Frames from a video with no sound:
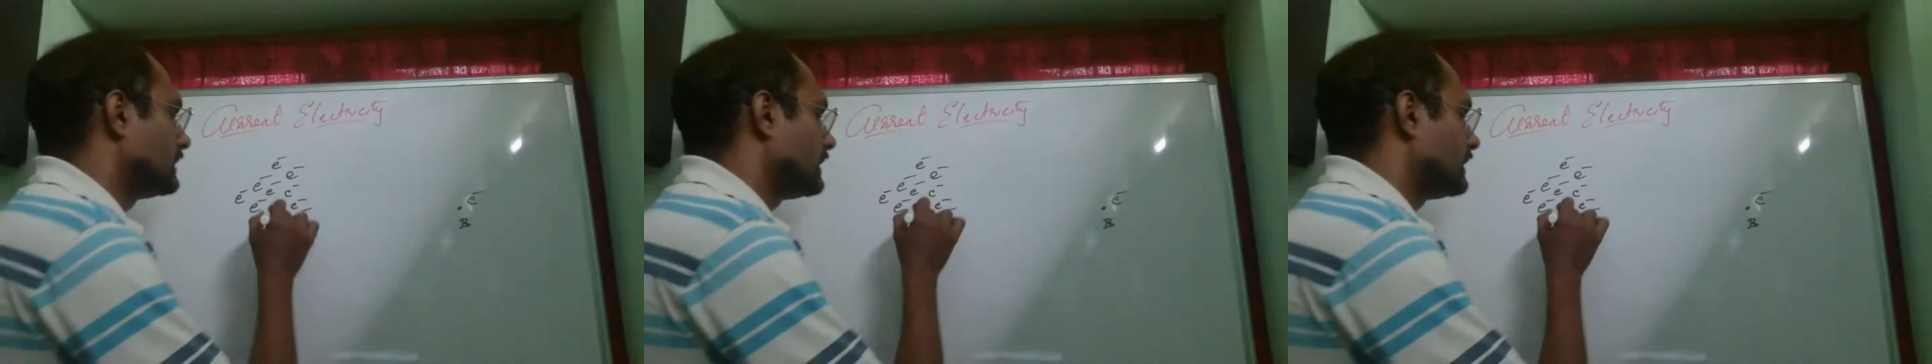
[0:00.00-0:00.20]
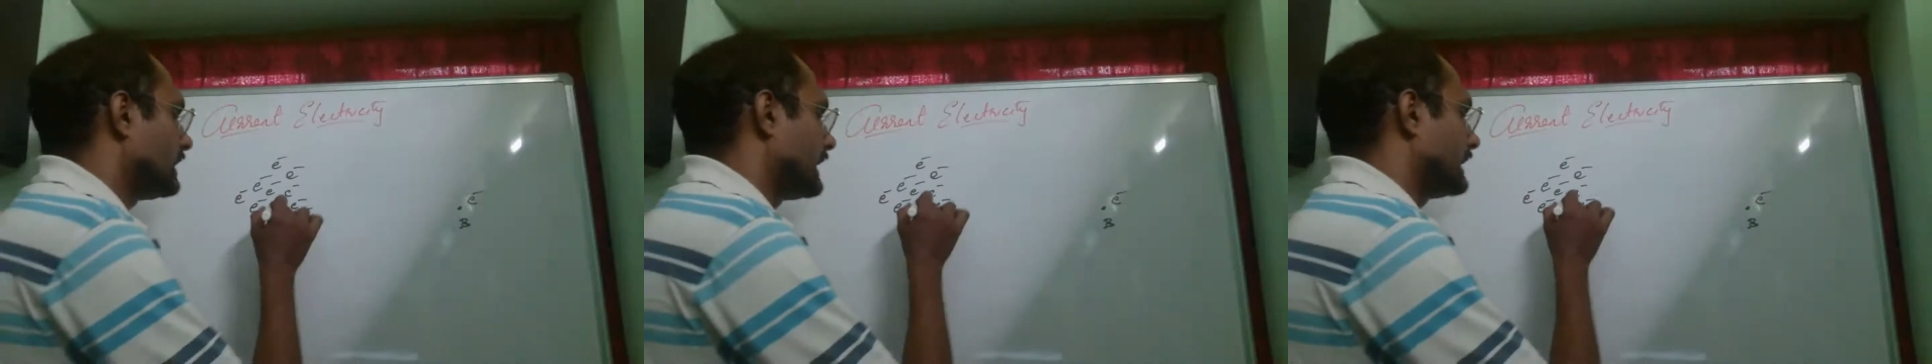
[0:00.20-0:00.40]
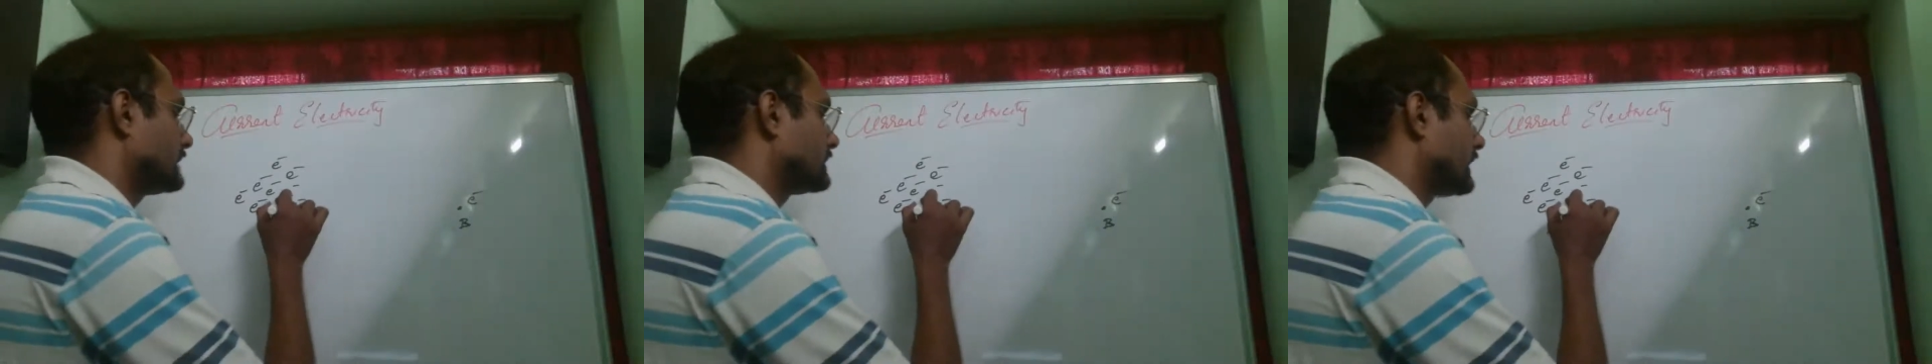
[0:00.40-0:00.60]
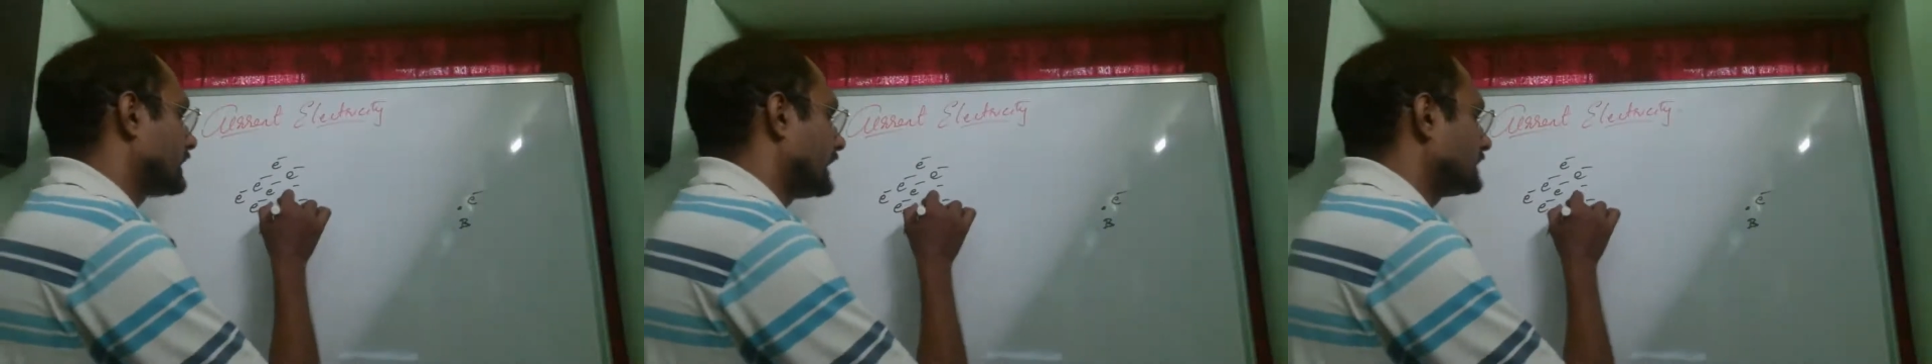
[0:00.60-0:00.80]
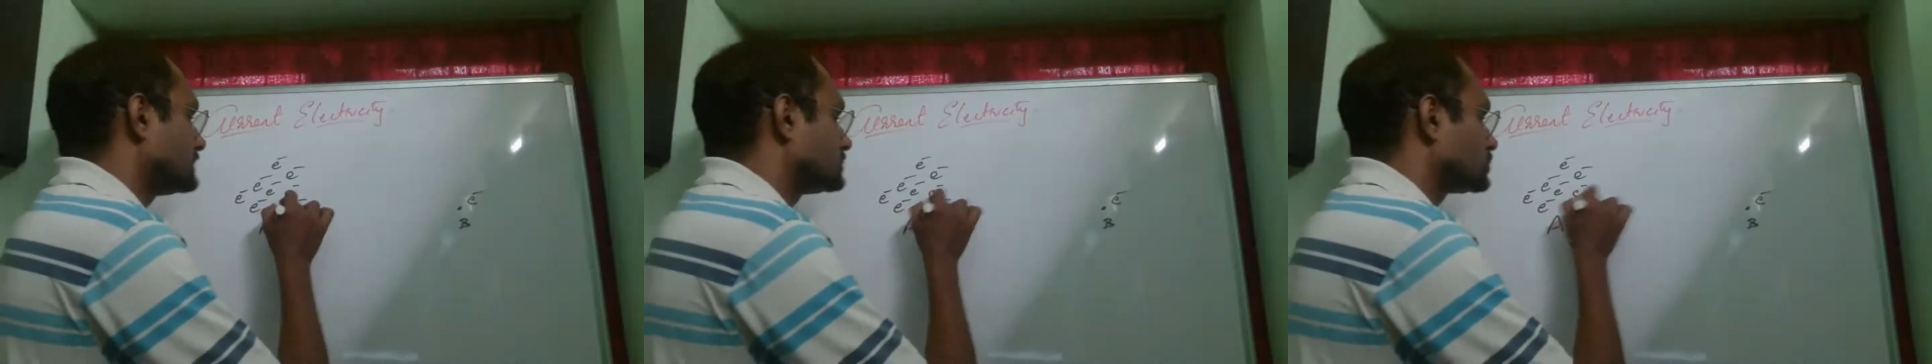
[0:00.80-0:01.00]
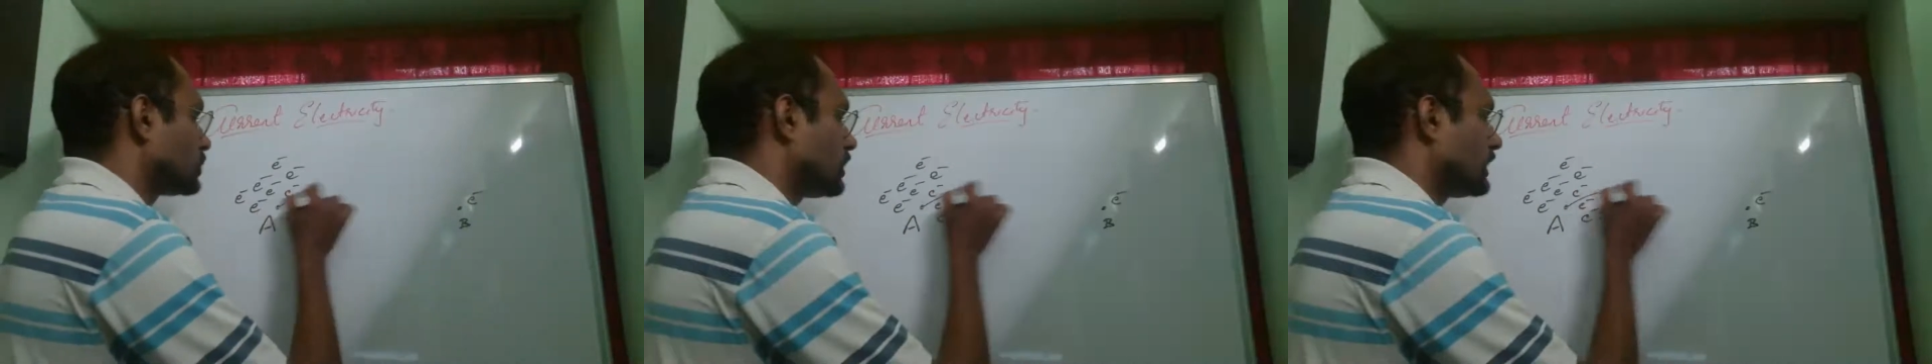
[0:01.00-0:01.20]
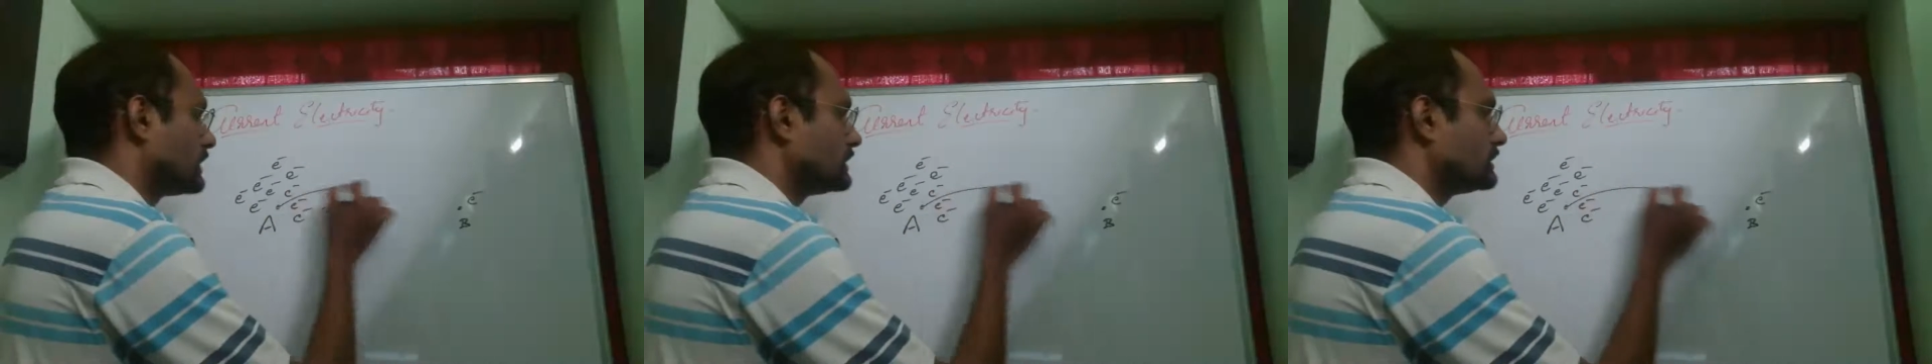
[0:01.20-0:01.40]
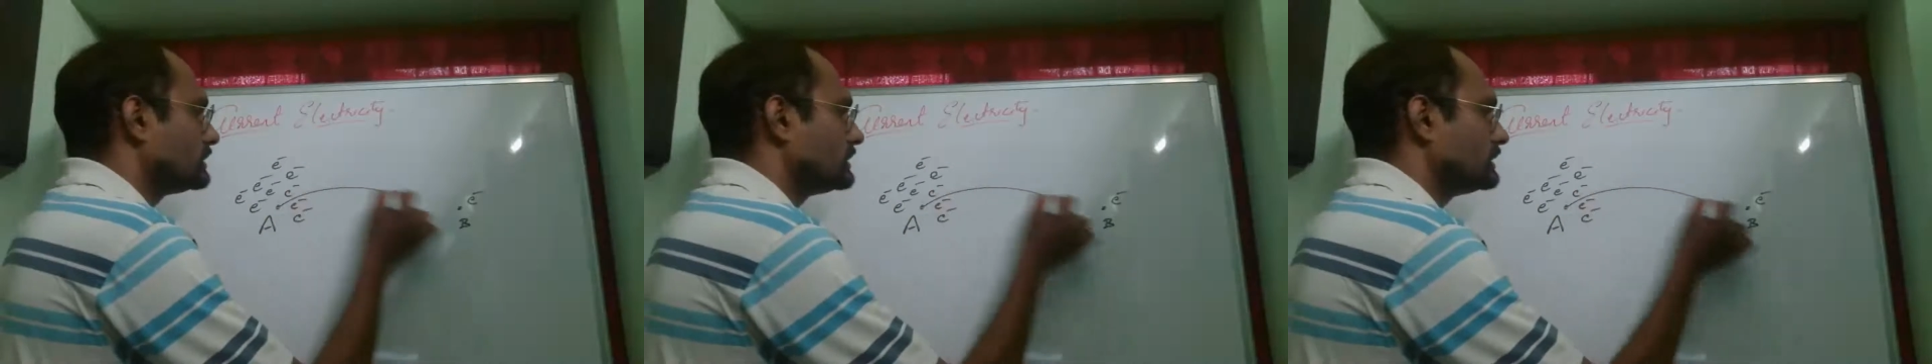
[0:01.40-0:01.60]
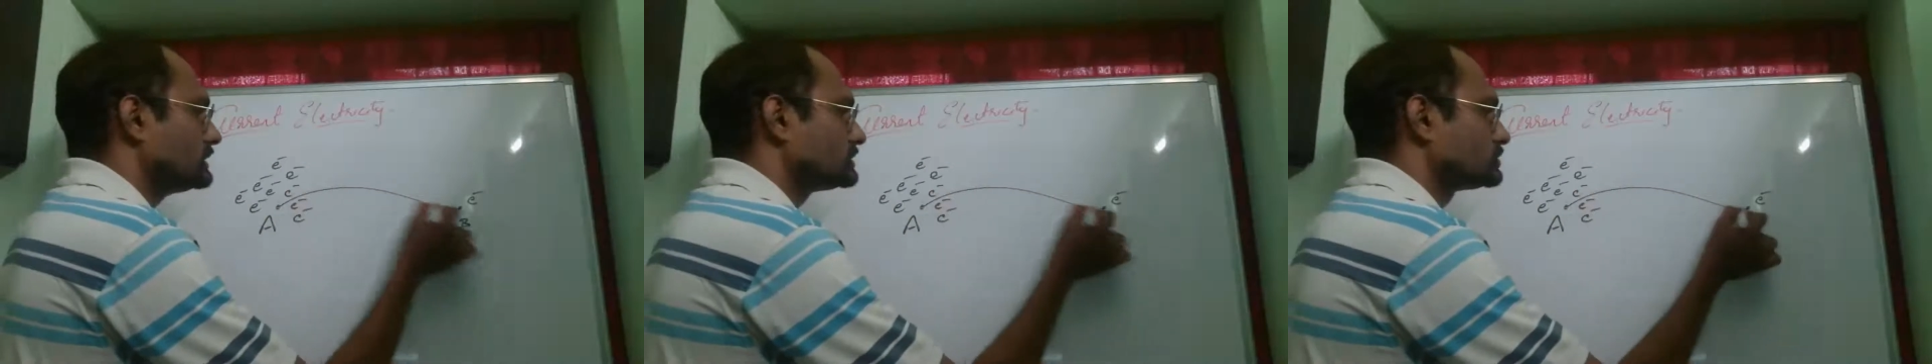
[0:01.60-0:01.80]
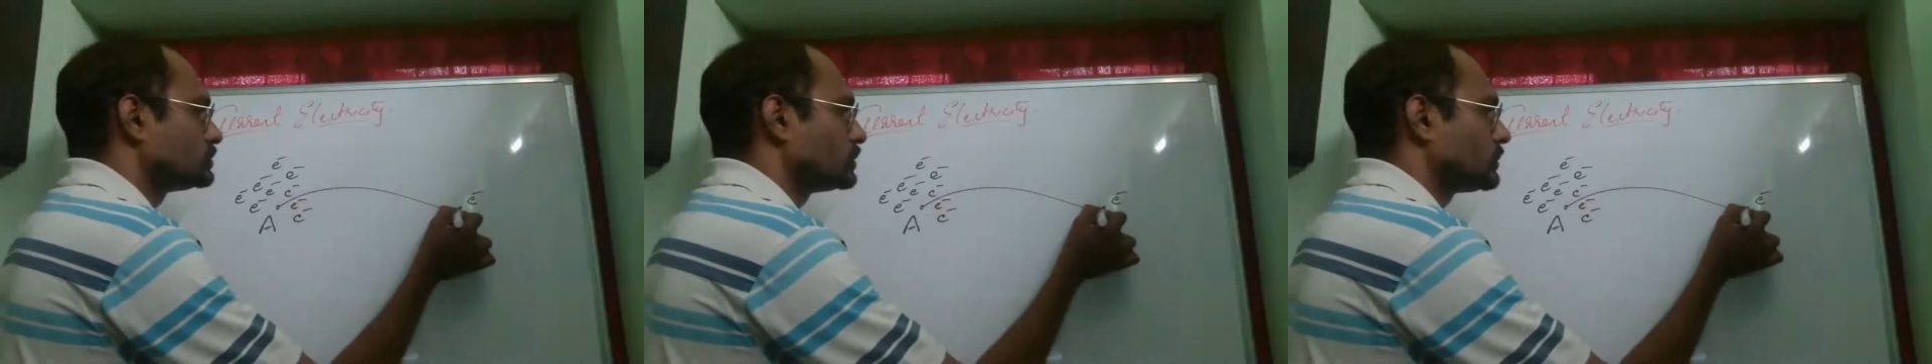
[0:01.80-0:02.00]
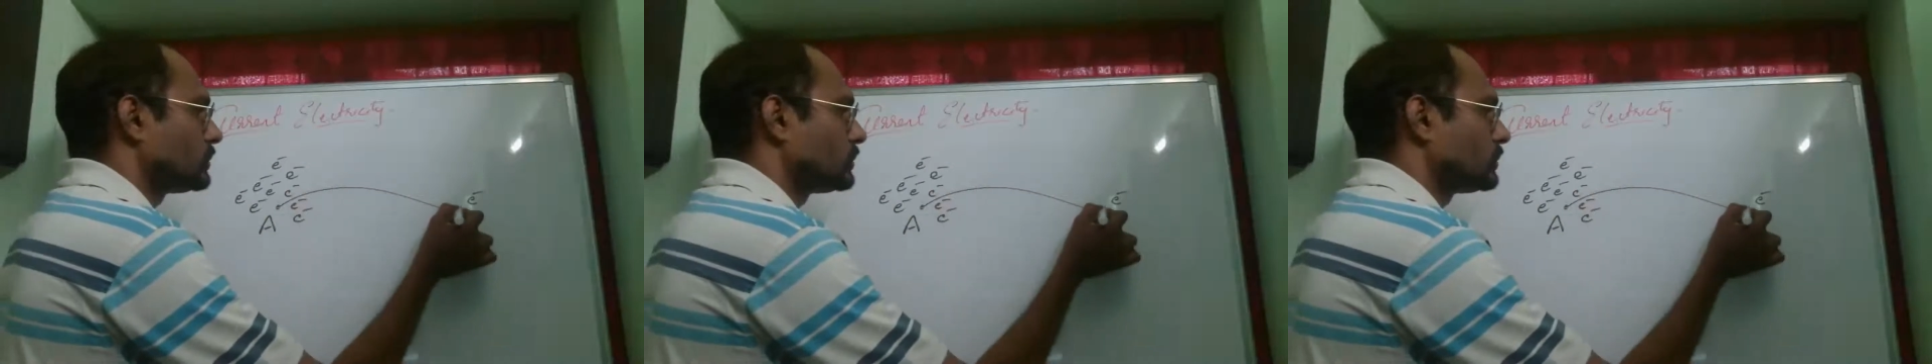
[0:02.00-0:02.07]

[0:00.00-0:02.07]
and I join these 2